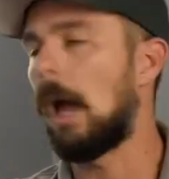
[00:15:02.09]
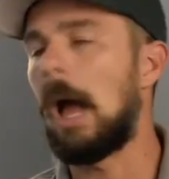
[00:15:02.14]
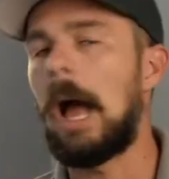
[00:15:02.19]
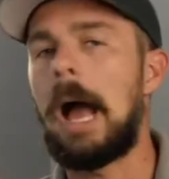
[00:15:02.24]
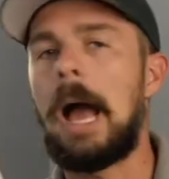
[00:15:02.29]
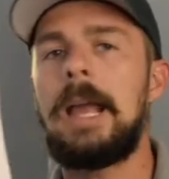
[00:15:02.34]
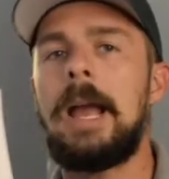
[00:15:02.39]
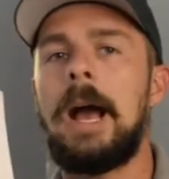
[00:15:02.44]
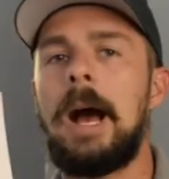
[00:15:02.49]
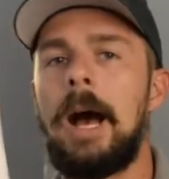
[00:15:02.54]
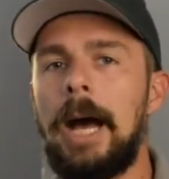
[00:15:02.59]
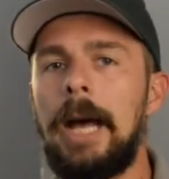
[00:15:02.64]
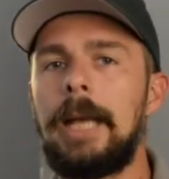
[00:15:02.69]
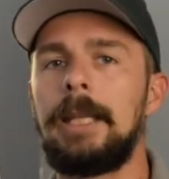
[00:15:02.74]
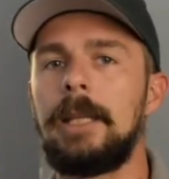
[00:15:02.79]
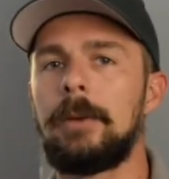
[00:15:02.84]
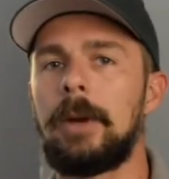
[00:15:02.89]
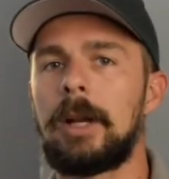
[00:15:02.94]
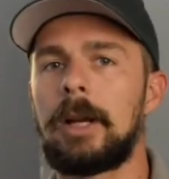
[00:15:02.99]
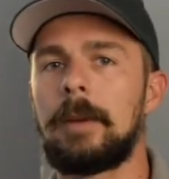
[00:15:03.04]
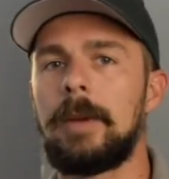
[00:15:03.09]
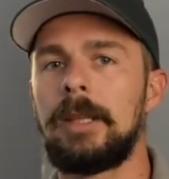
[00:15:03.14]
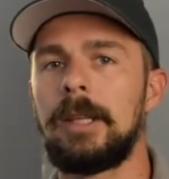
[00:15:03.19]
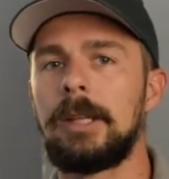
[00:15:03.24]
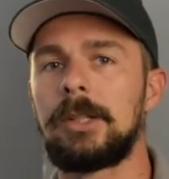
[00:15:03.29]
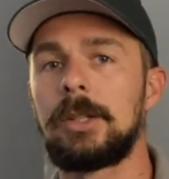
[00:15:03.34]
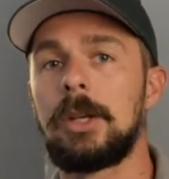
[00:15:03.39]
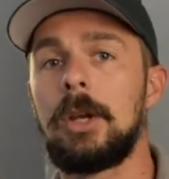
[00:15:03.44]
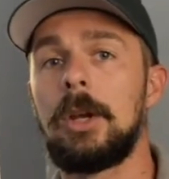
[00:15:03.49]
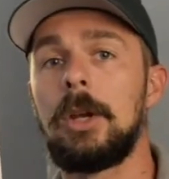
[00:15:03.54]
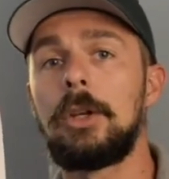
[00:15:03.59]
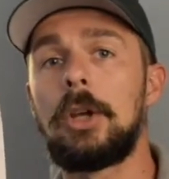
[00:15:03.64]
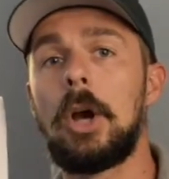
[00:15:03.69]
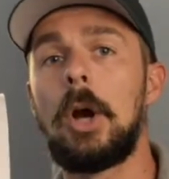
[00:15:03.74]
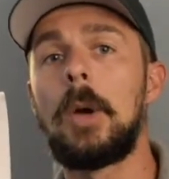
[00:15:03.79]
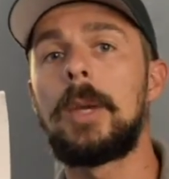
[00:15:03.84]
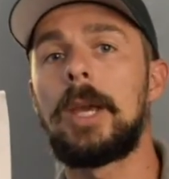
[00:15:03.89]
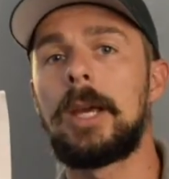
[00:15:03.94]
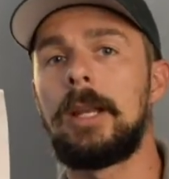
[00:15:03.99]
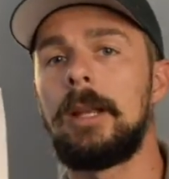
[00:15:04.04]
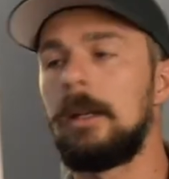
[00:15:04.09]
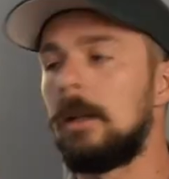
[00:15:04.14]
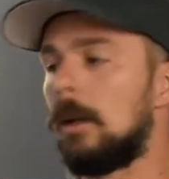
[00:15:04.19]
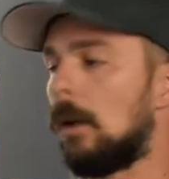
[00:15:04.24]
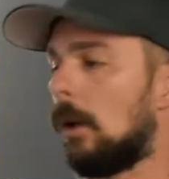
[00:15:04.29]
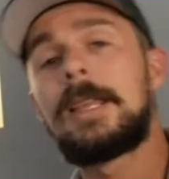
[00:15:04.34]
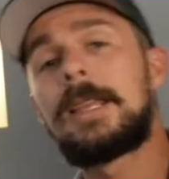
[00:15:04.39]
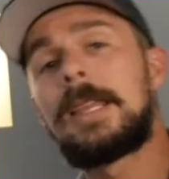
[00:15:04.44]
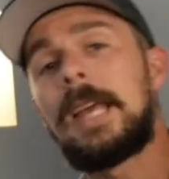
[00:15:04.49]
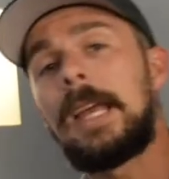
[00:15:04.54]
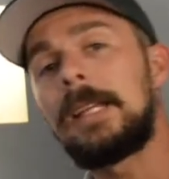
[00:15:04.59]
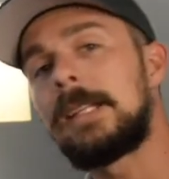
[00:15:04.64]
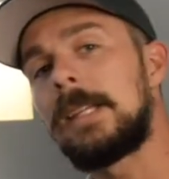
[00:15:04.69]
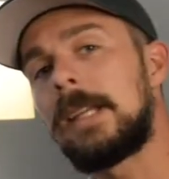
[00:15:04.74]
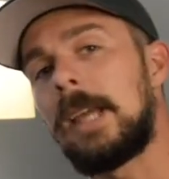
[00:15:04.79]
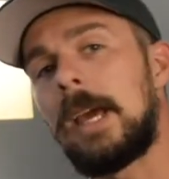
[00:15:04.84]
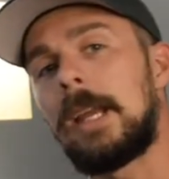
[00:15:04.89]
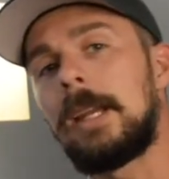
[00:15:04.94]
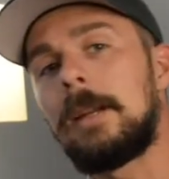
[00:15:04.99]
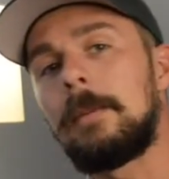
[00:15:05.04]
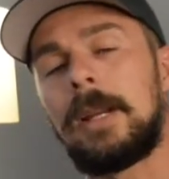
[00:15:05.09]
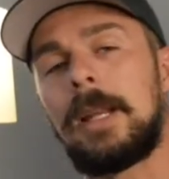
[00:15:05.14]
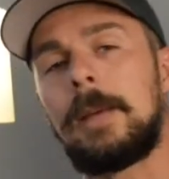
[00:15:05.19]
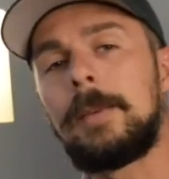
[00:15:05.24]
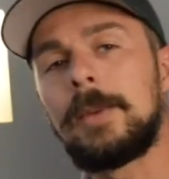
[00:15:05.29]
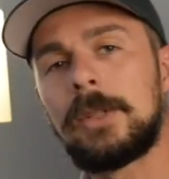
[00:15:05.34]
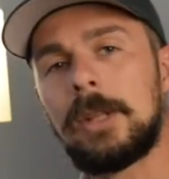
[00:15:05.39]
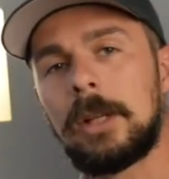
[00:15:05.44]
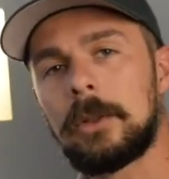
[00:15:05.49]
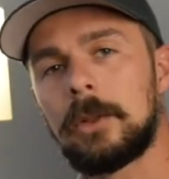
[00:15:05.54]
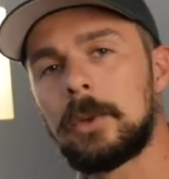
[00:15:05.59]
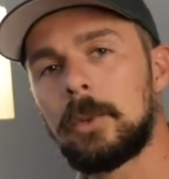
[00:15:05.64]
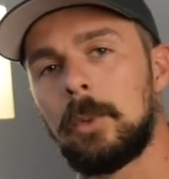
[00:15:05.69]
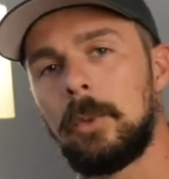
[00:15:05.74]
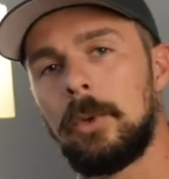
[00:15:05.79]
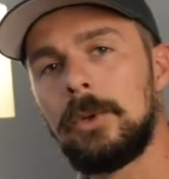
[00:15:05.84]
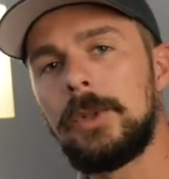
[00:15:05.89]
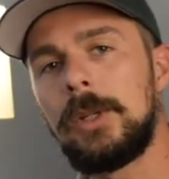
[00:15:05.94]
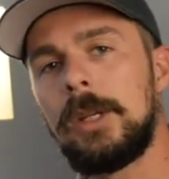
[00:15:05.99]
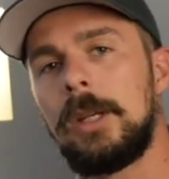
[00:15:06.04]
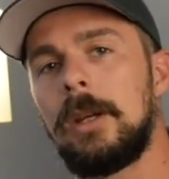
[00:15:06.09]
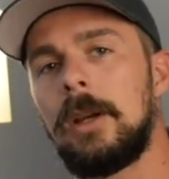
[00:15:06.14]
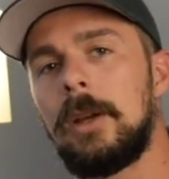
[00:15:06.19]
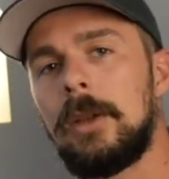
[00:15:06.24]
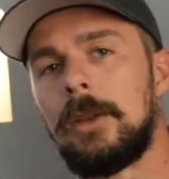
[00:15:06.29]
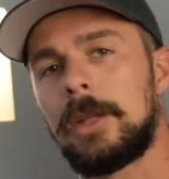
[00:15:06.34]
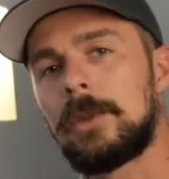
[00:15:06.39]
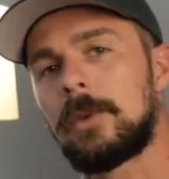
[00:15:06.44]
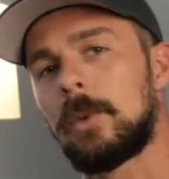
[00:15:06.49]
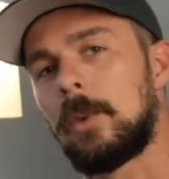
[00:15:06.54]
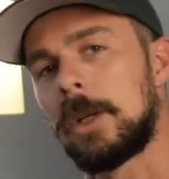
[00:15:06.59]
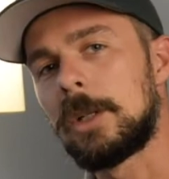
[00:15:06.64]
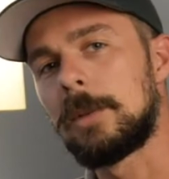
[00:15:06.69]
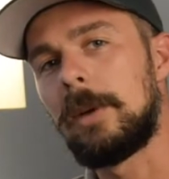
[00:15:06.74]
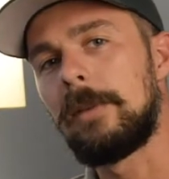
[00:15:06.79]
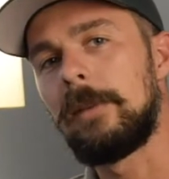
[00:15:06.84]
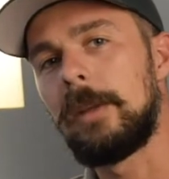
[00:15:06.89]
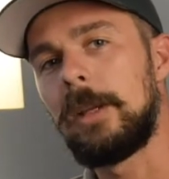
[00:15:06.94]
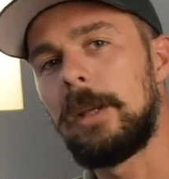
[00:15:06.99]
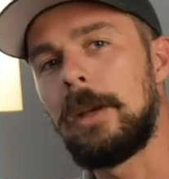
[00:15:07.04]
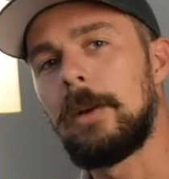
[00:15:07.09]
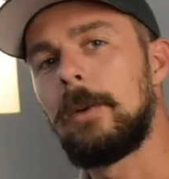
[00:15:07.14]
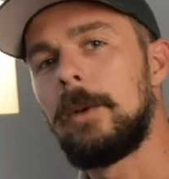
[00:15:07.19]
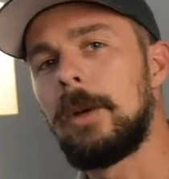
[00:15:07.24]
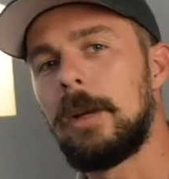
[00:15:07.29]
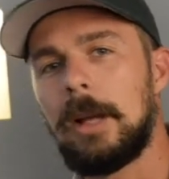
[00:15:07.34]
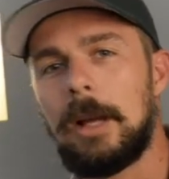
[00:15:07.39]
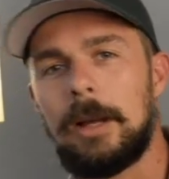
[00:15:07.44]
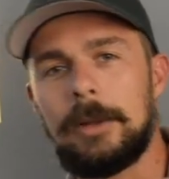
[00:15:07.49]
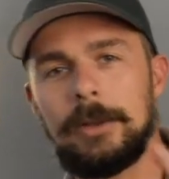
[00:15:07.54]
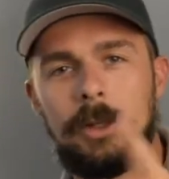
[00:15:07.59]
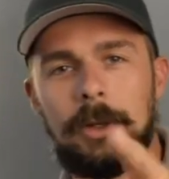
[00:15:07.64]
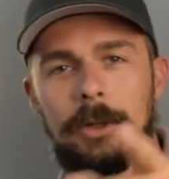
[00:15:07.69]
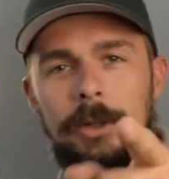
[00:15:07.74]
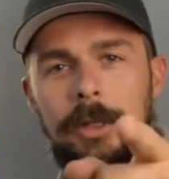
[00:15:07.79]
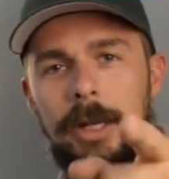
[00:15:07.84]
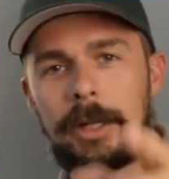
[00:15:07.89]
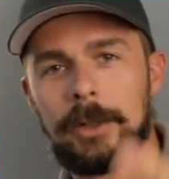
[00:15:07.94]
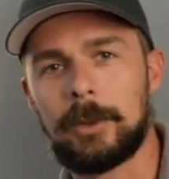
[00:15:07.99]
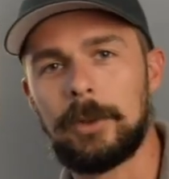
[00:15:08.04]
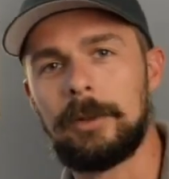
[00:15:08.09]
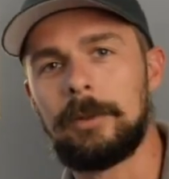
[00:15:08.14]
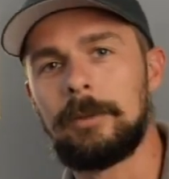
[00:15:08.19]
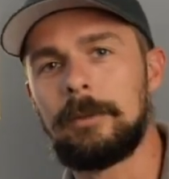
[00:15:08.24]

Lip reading: I highly recommend this. Go get it. Thanks again. My name is Nicholas Woolsey. Thanks for watching my video. I'll see you on the next one.